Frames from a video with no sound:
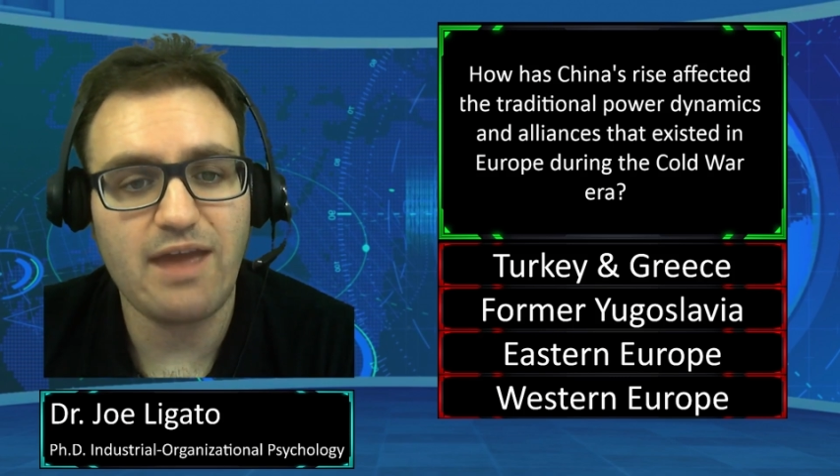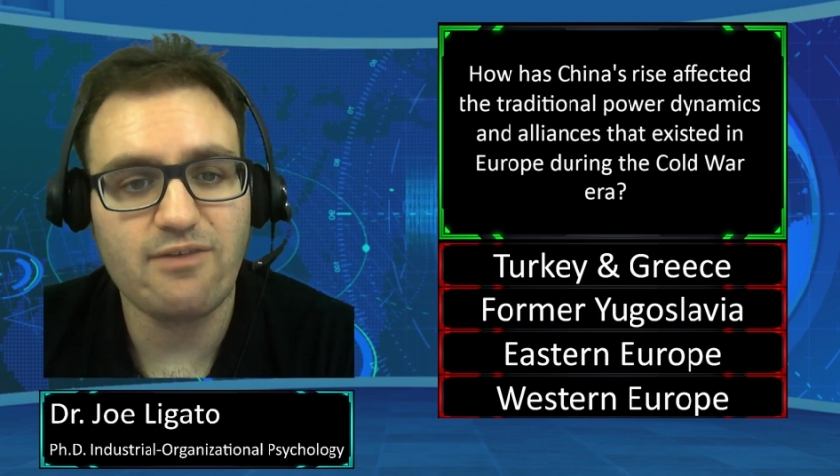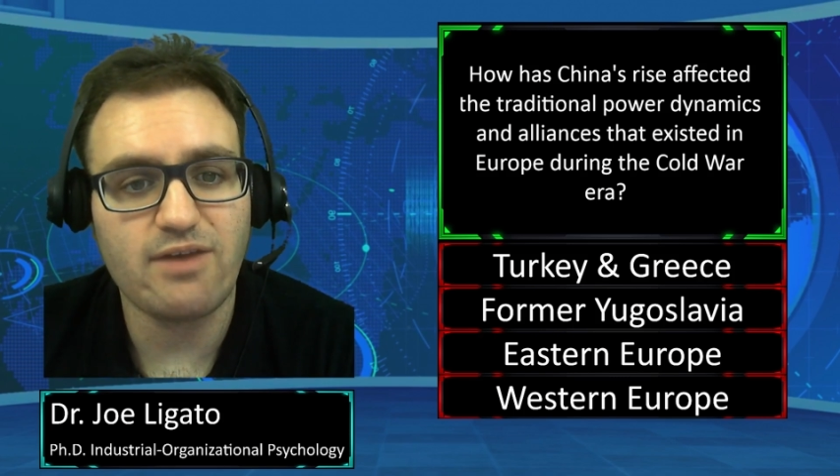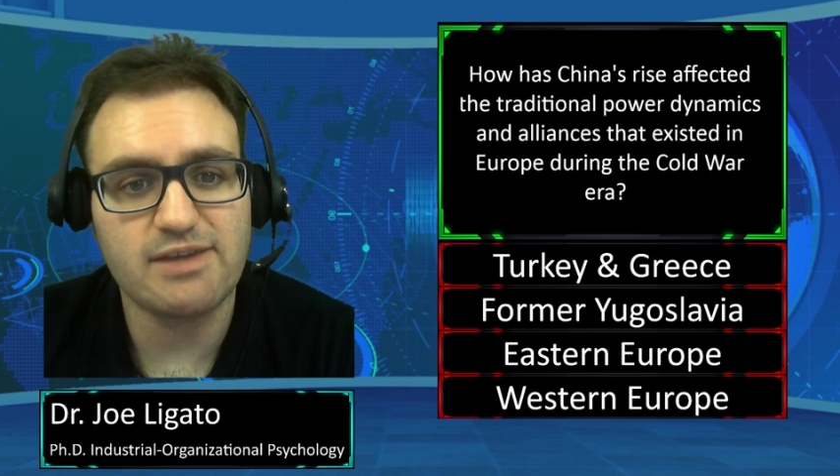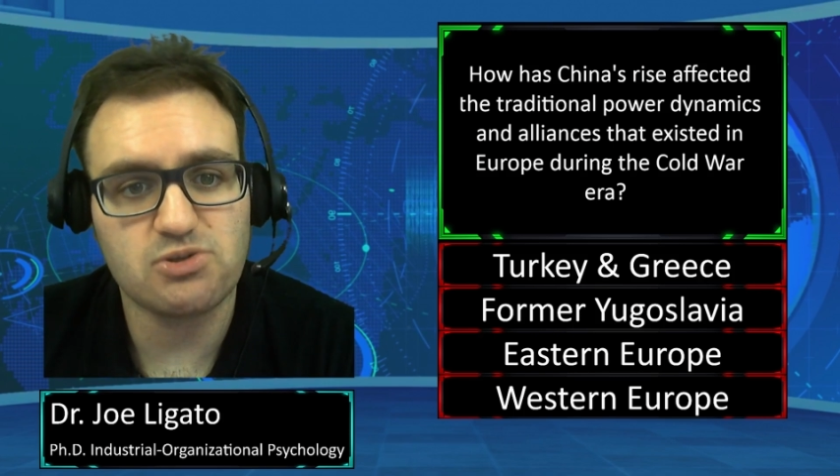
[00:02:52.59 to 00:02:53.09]

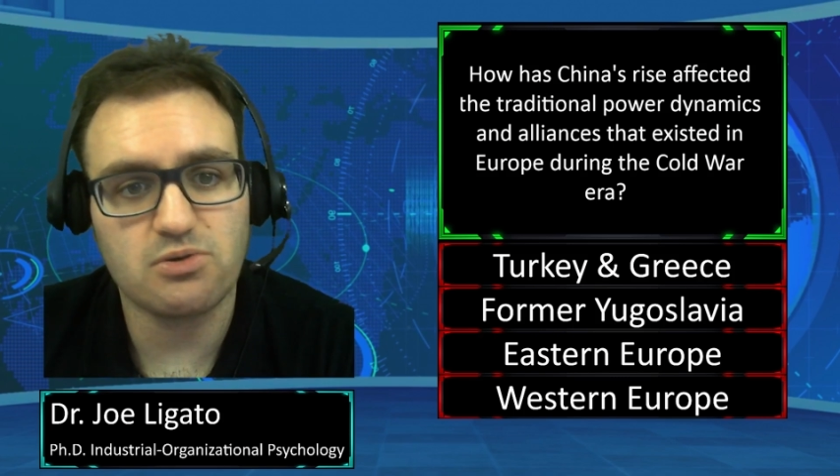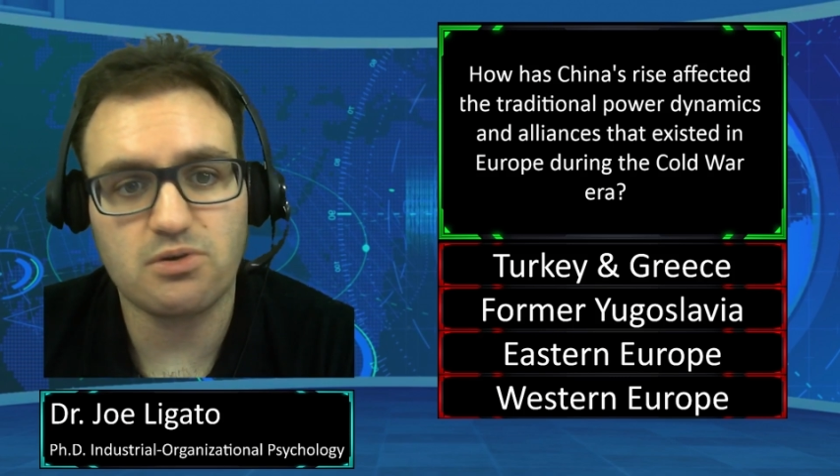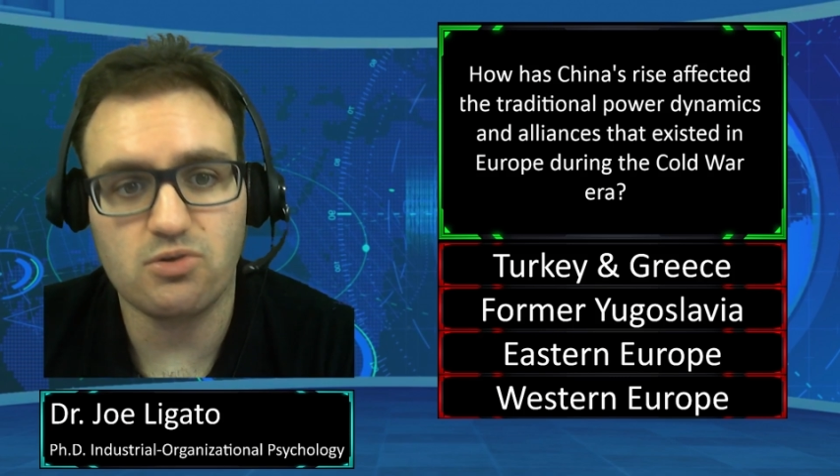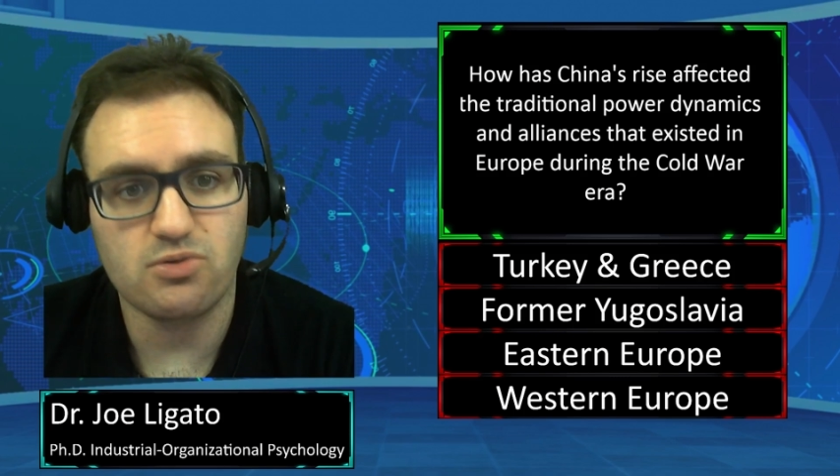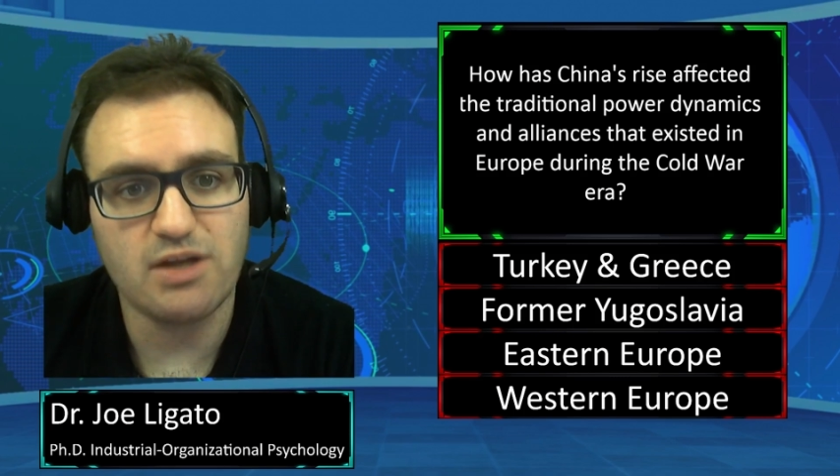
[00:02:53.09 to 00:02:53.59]
having
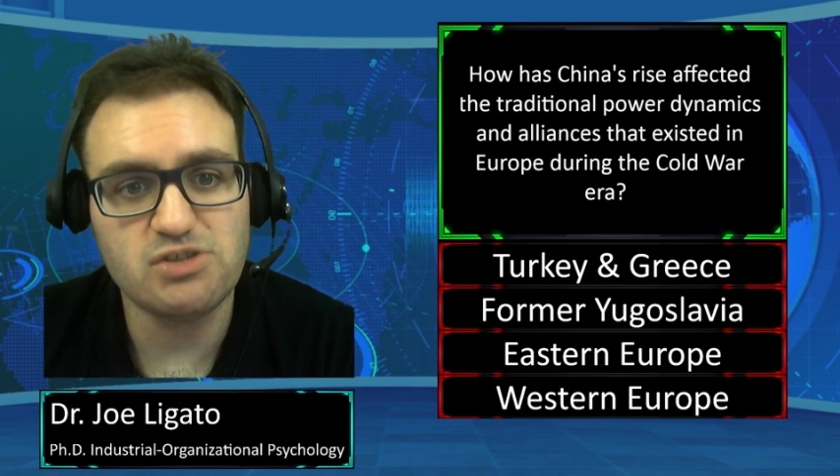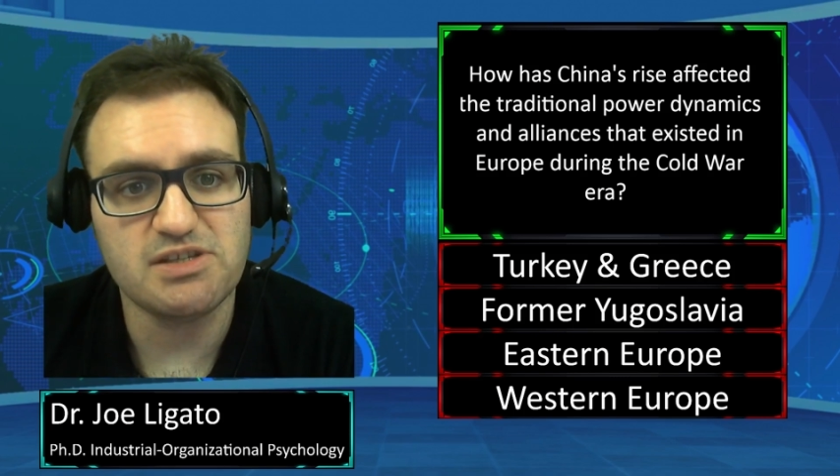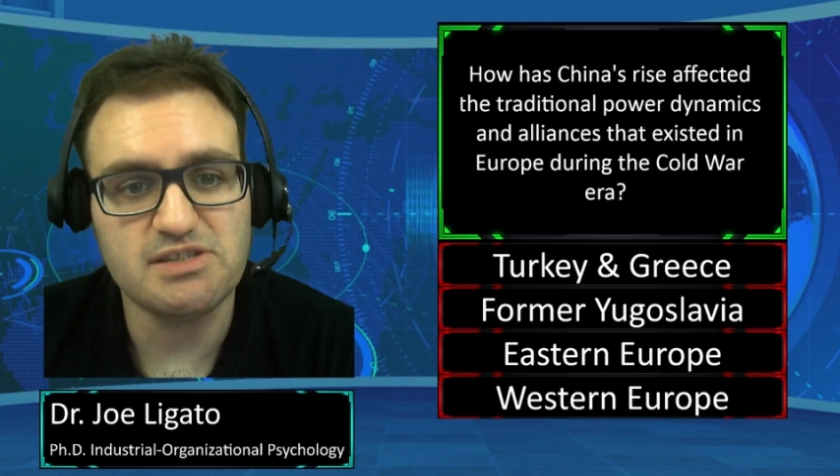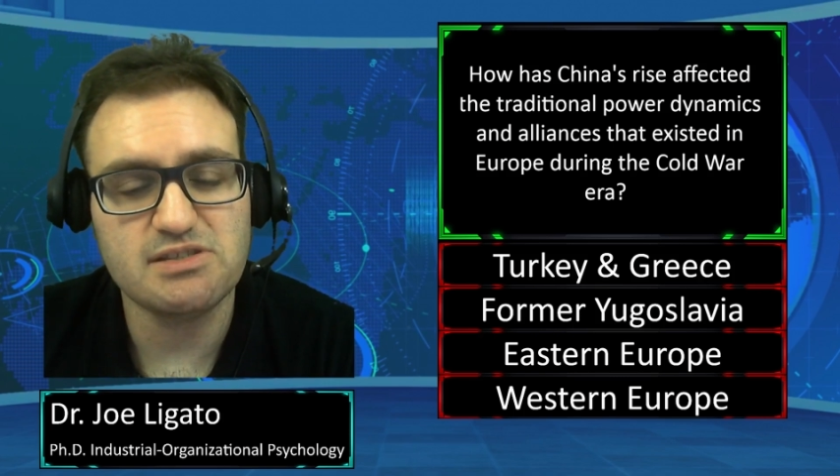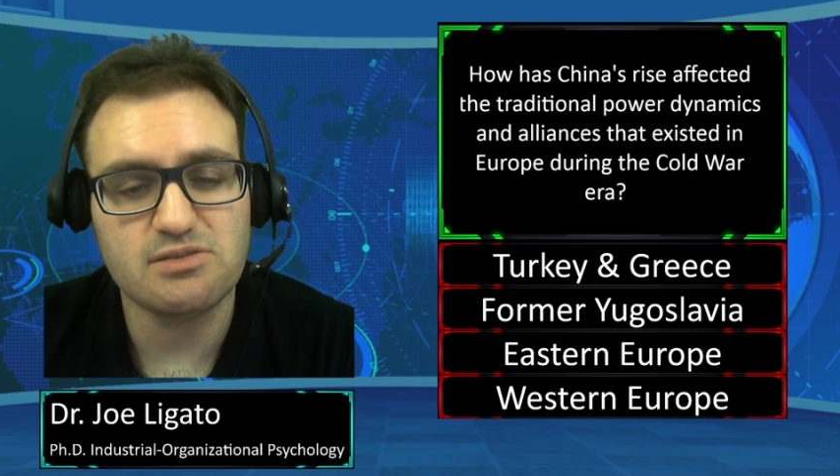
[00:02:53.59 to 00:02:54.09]
historical
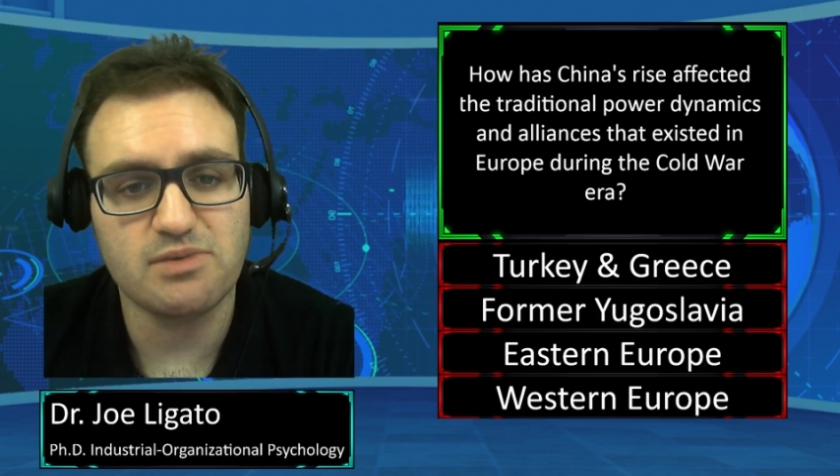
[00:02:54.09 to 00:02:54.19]
grudges,